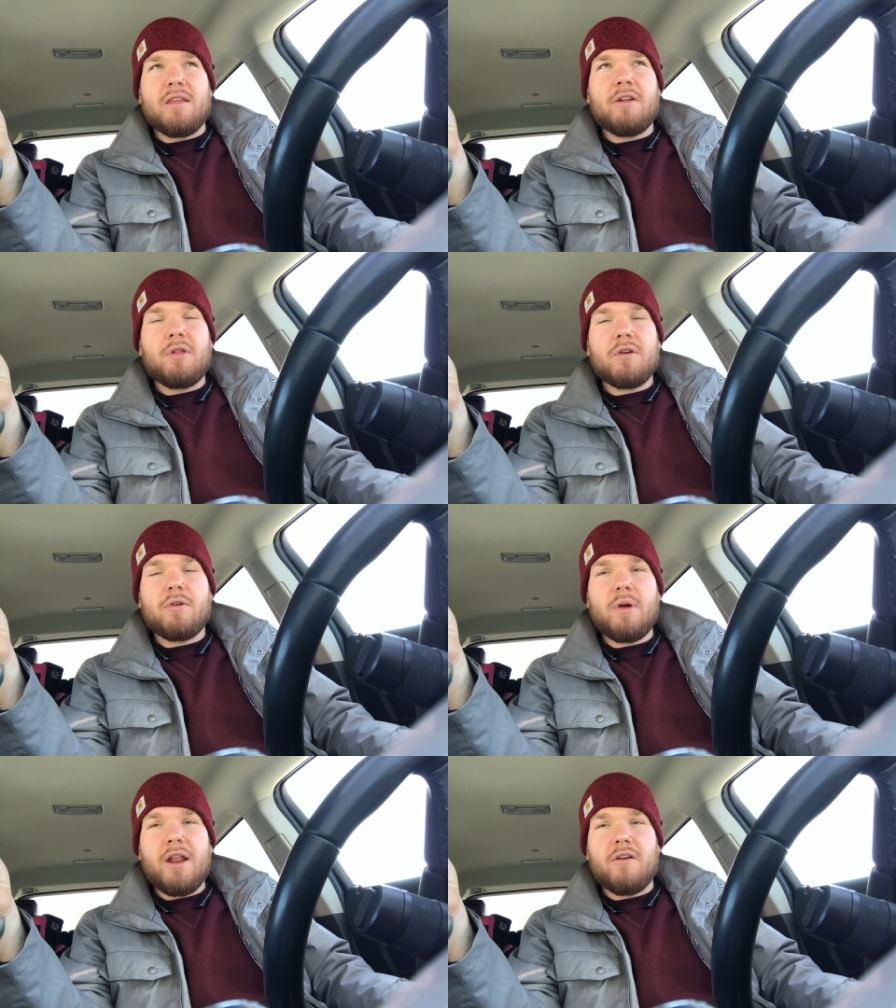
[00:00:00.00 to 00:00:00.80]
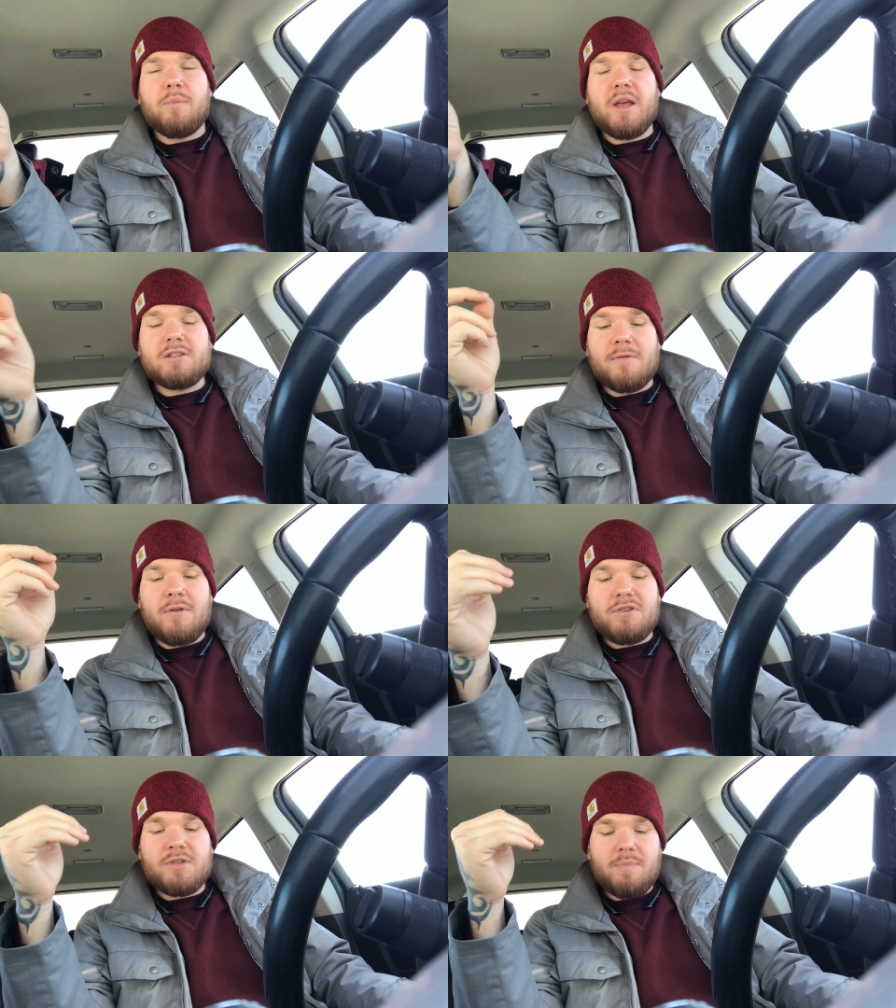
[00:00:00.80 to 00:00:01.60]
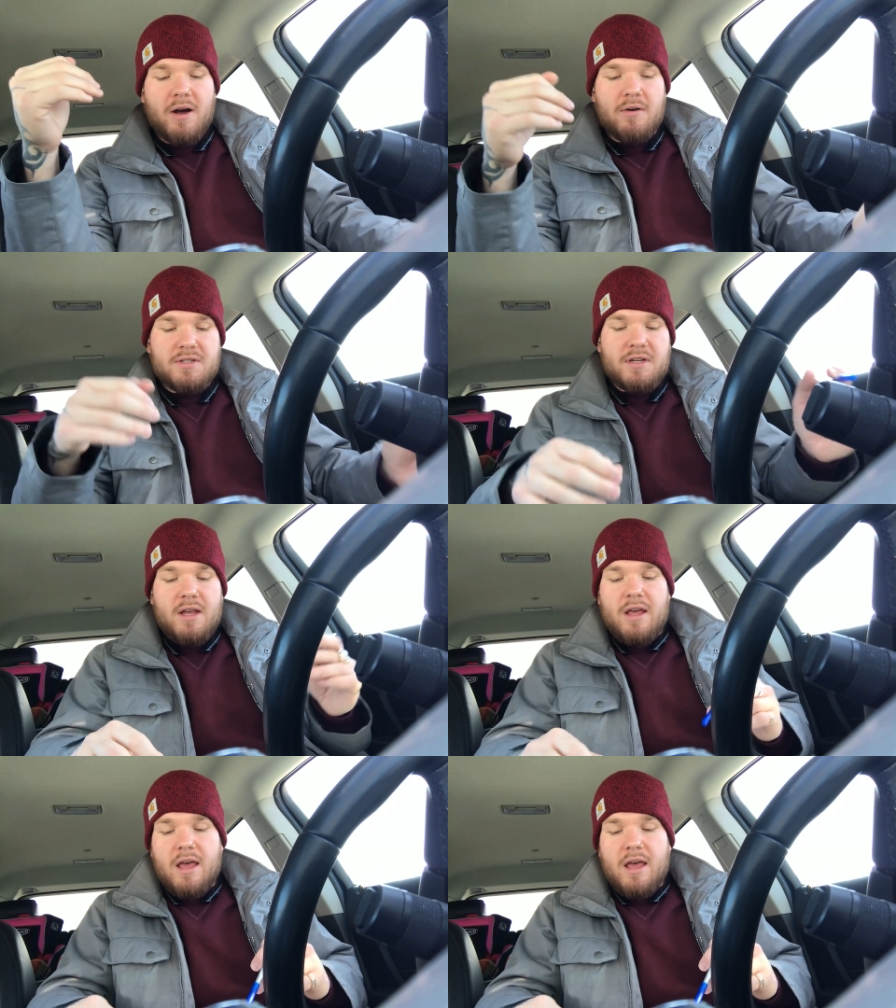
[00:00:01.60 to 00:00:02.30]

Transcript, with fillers: and get a little creative because if you just post,